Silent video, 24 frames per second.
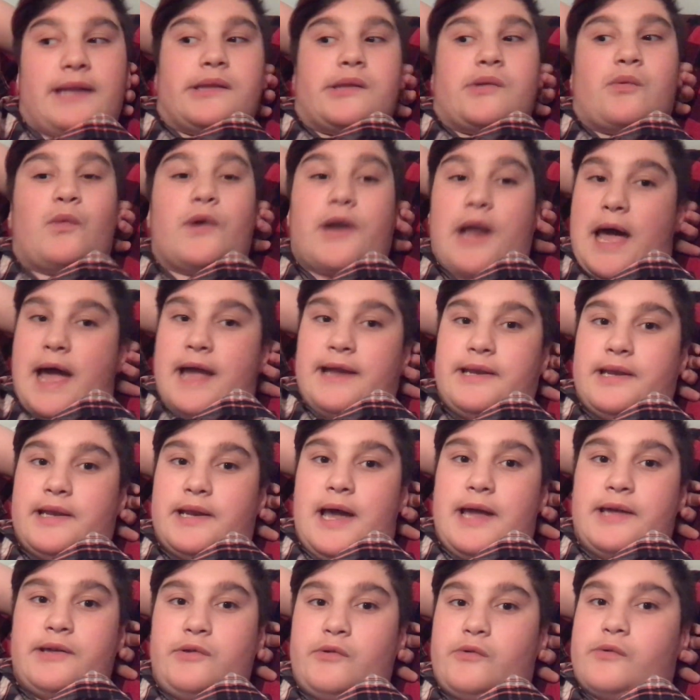what I did.
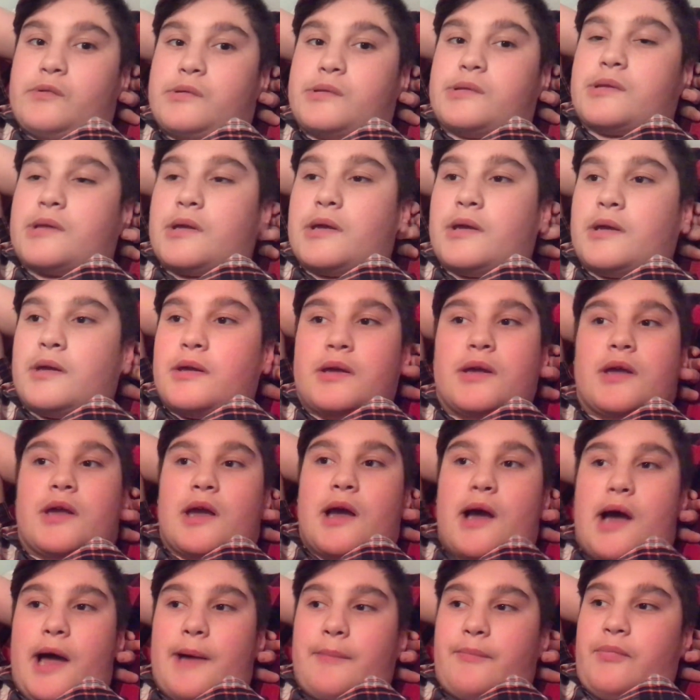I
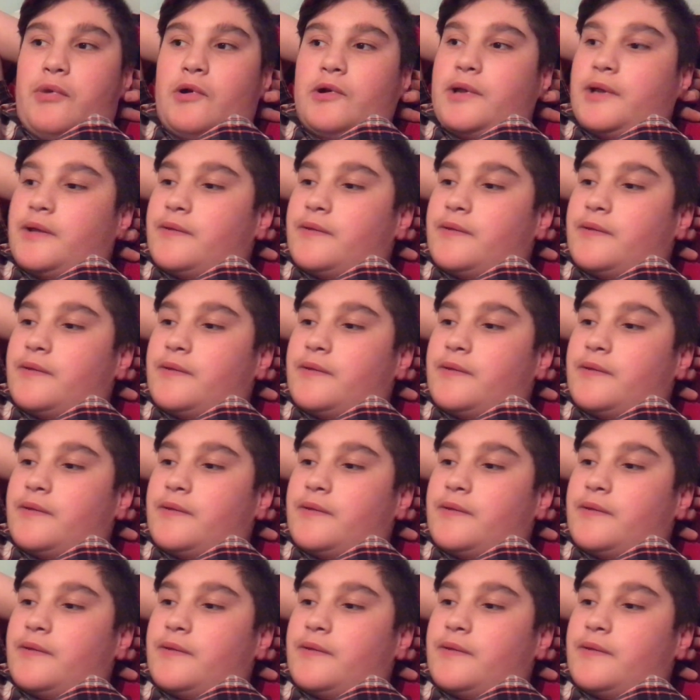put